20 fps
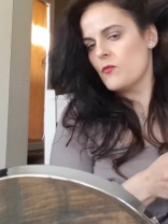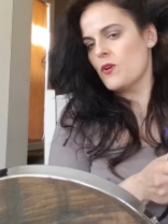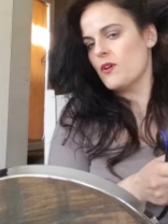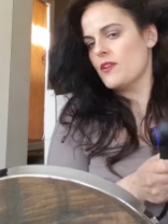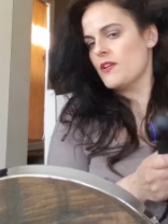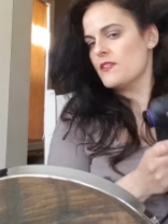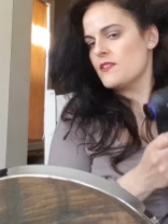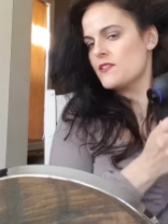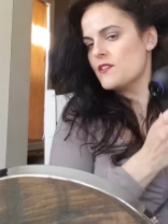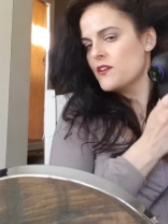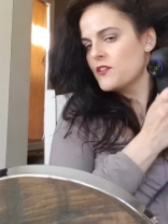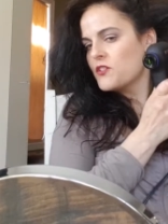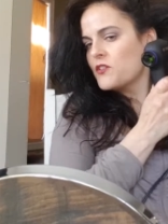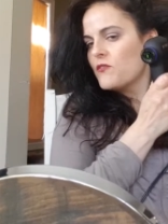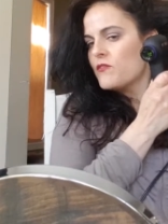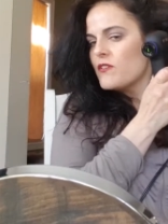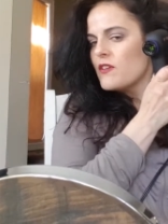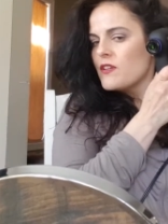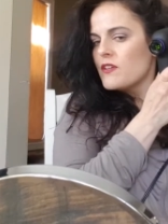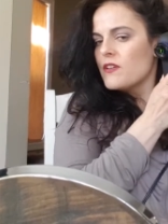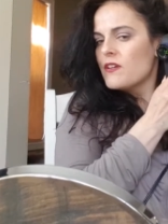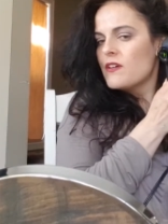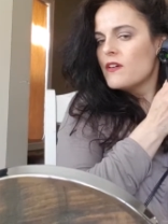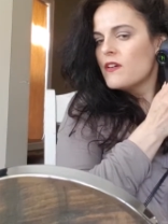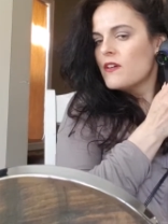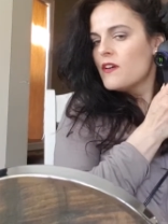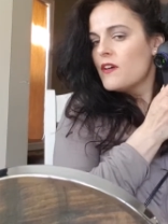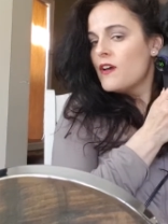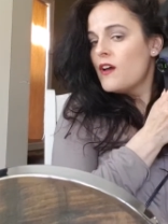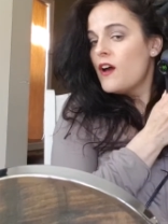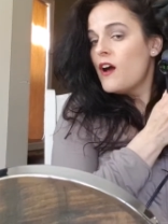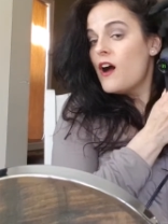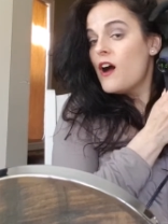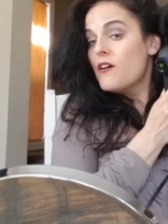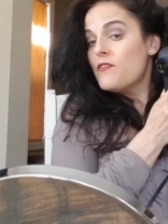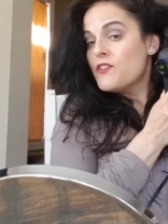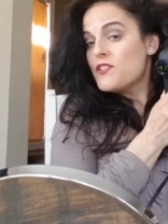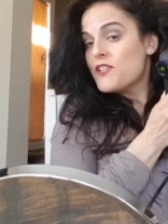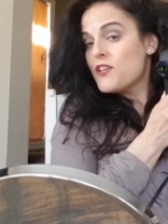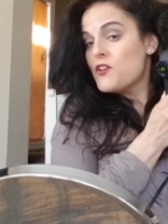well, that's not too thin.
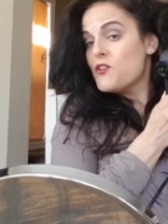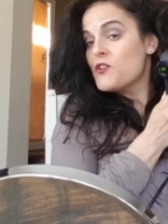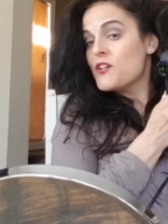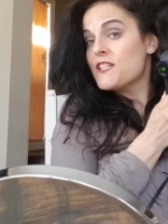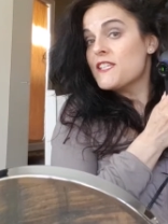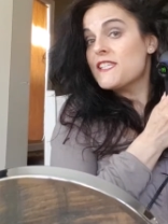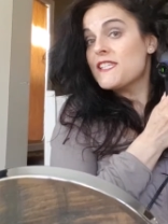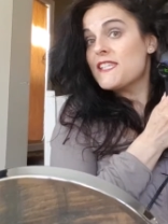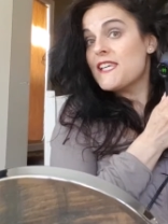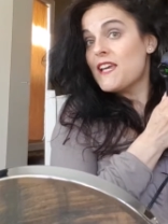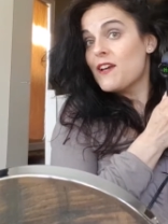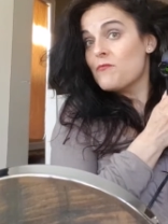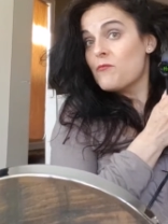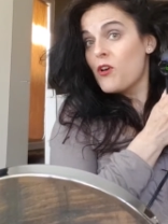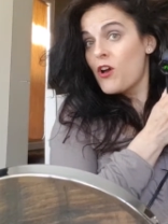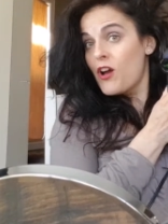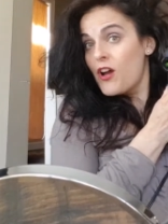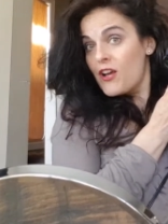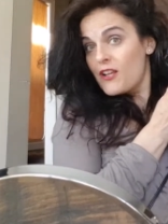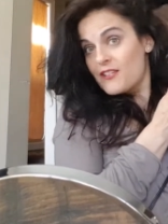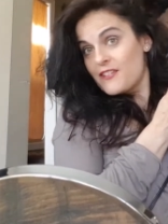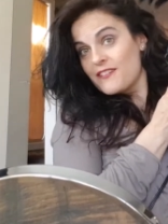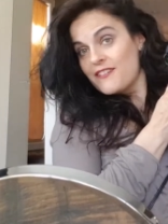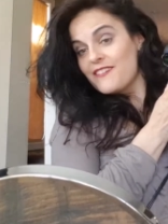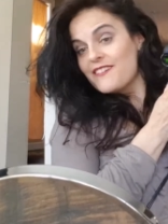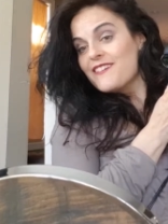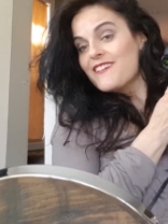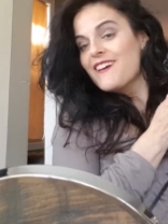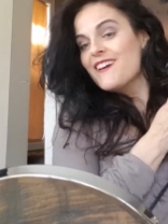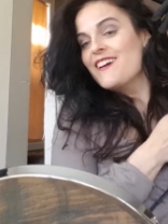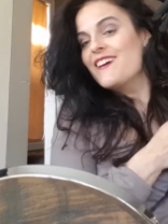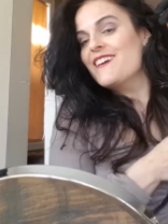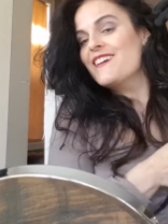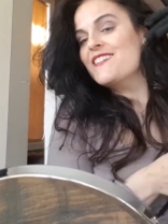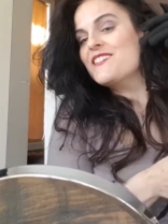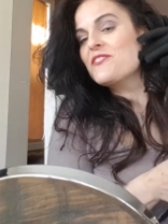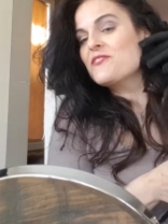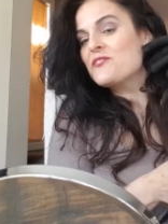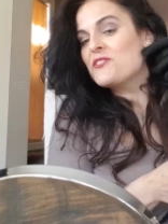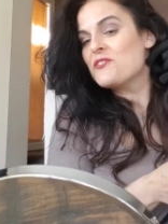Obviously, you can see I'm not, uh,
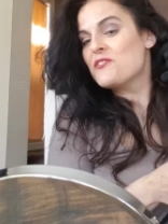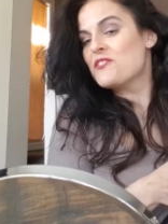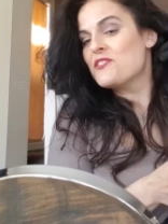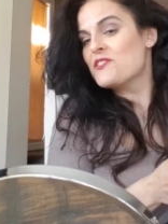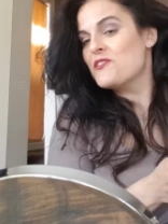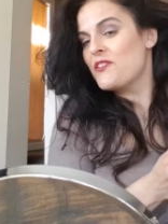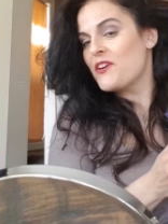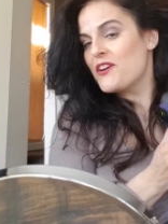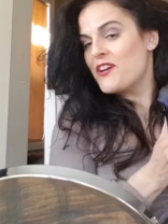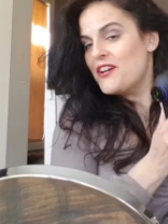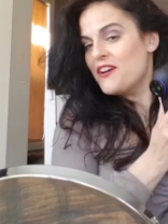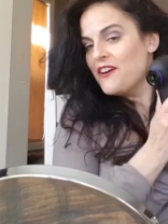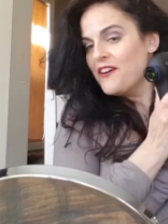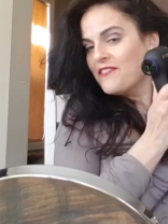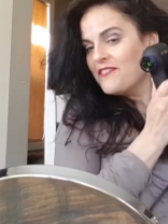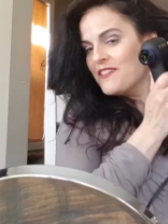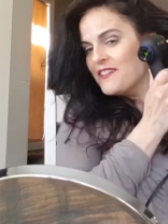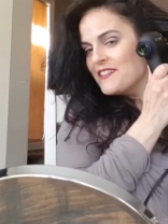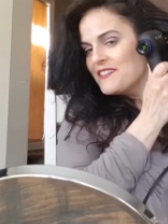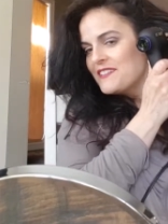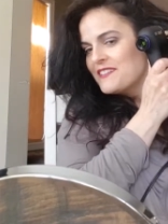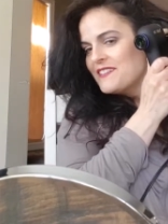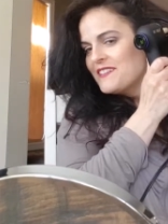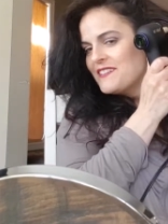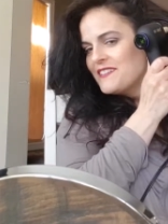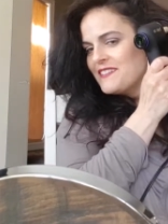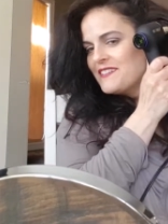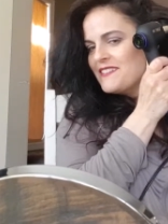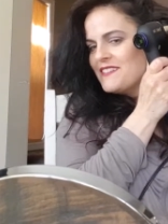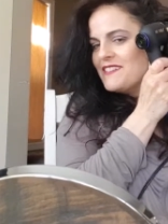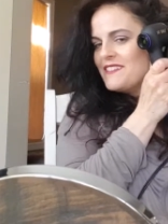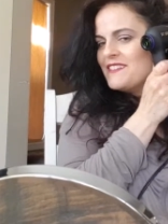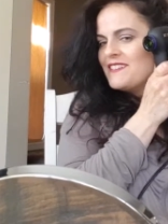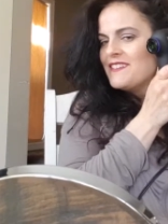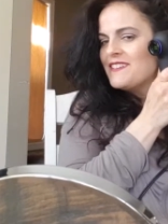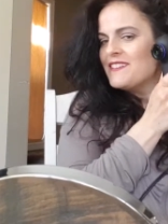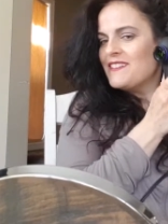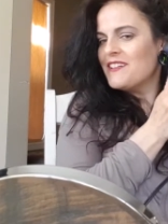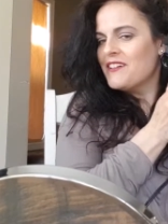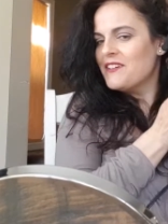I don't do this very often.
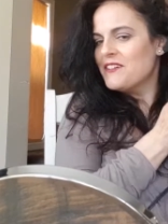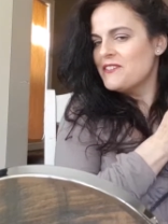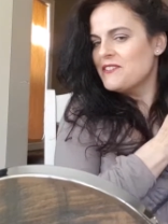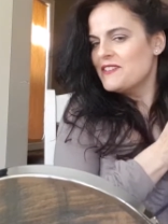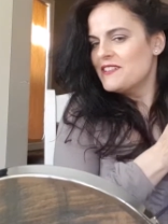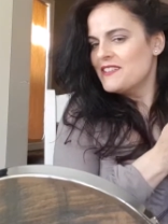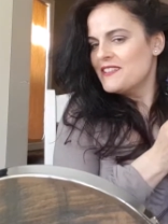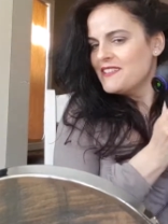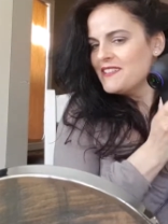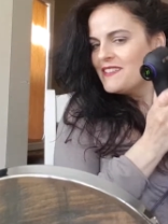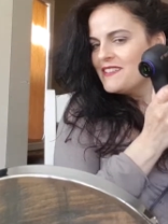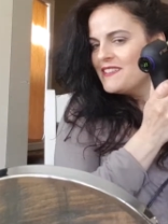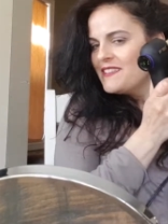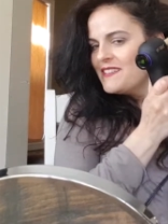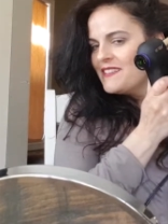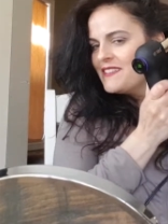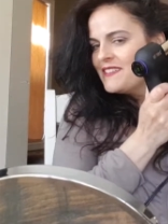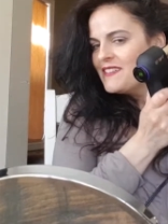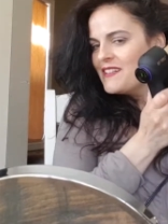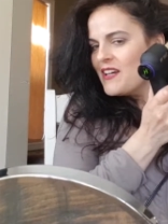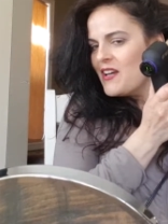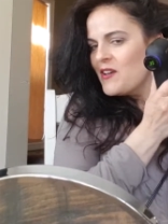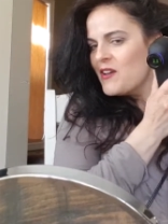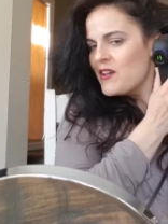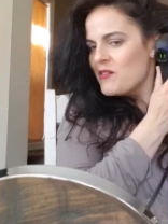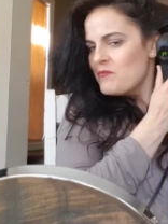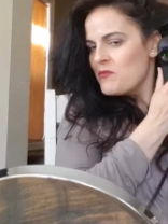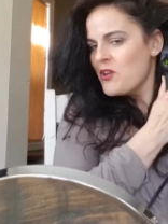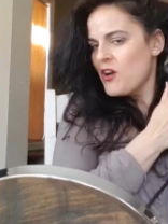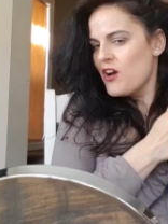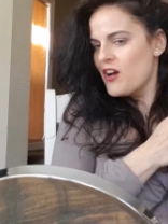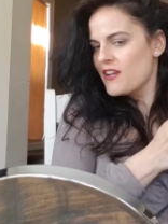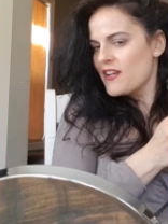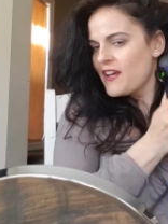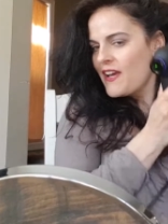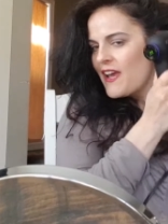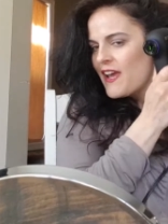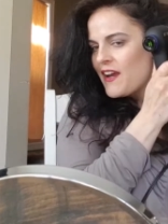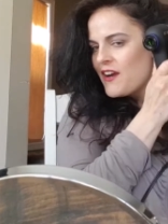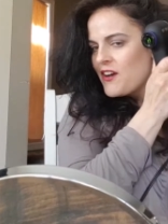So, I am not
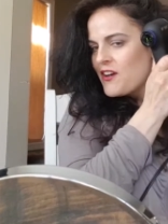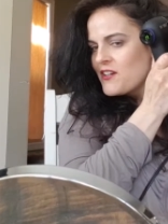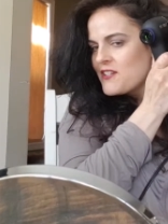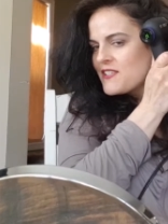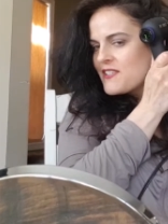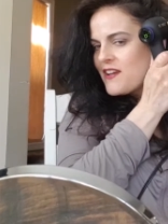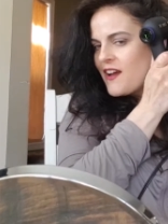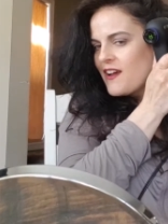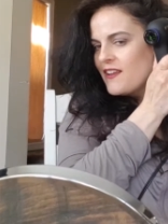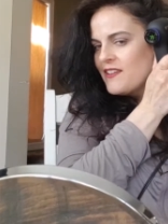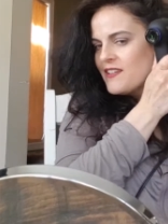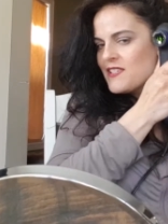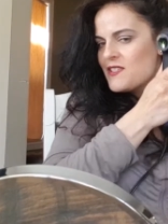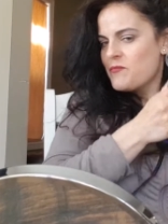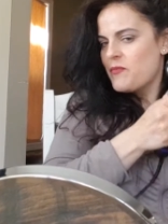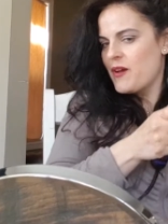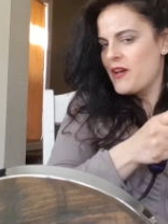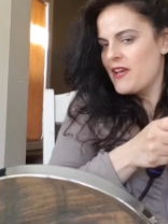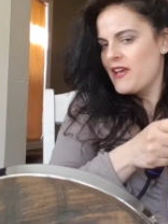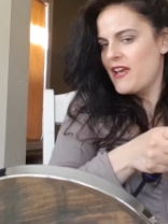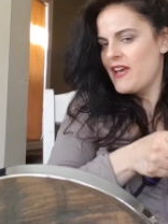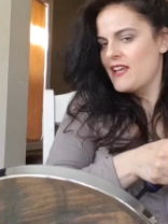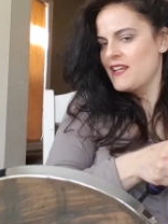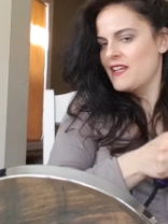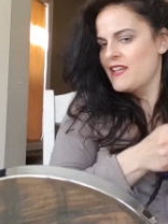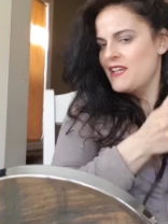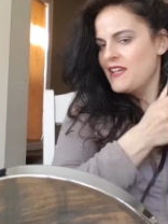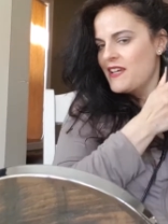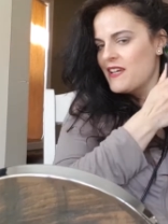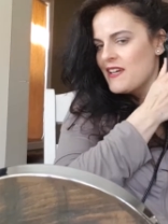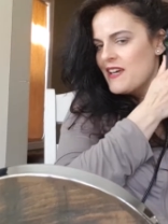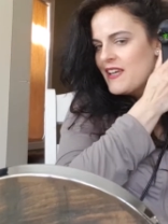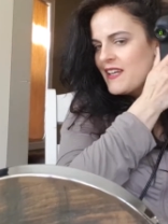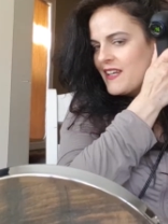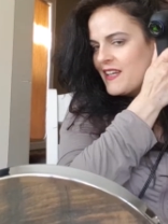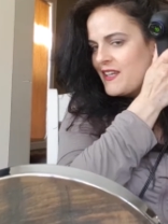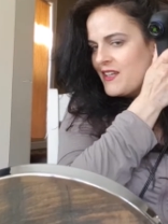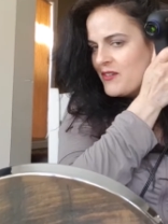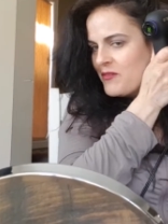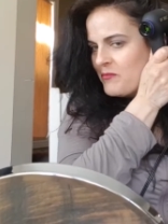a hair stylist by any,
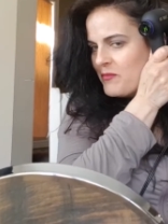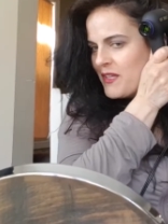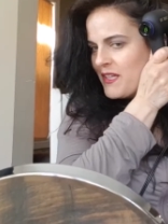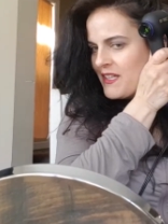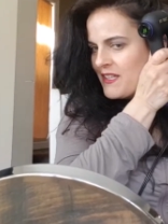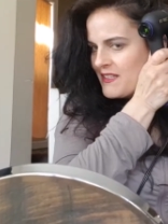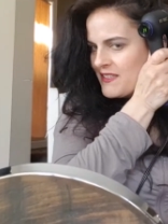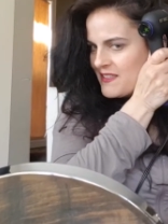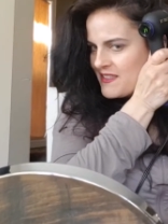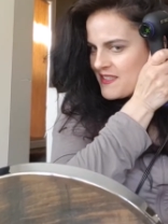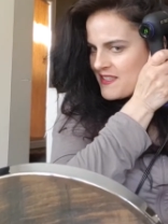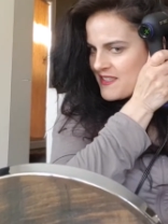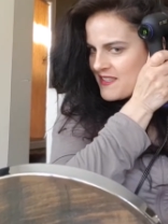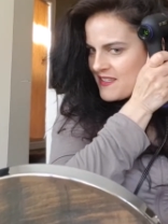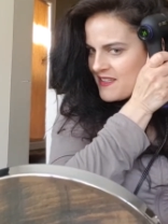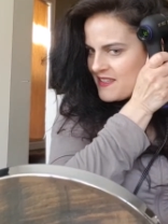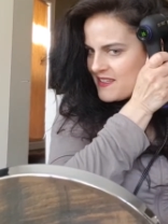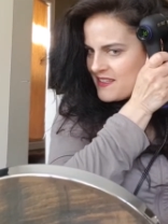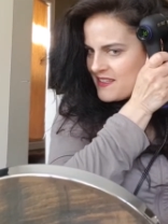any means.